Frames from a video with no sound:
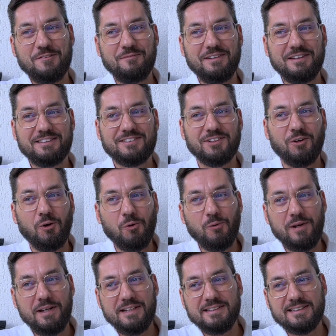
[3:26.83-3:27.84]
It's
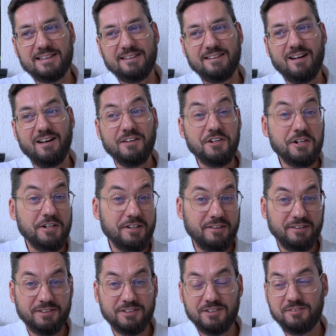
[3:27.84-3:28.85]
always an
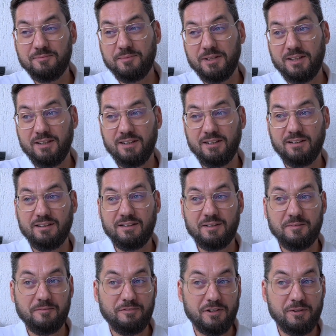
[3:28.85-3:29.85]
honor to me,
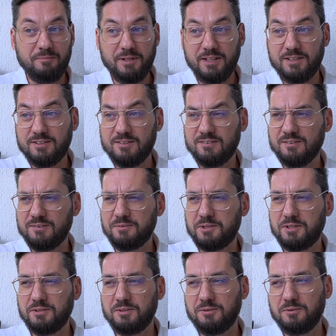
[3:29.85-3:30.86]
for me to
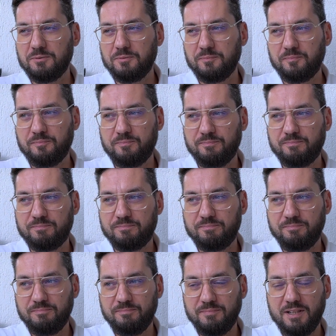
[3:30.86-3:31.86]

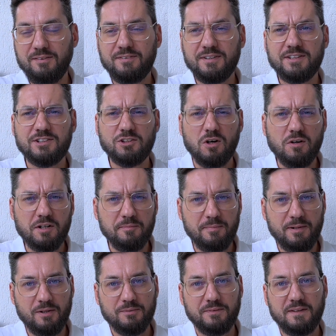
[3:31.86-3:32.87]
even talk
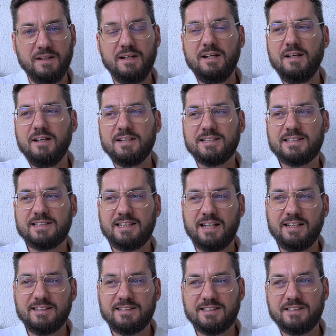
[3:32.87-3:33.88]
about
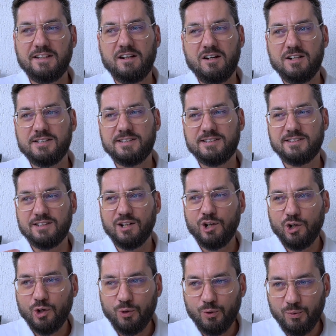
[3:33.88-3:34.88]
scents that are
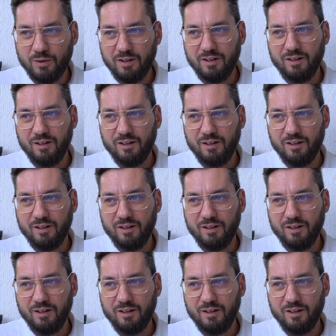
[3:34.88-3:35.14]
so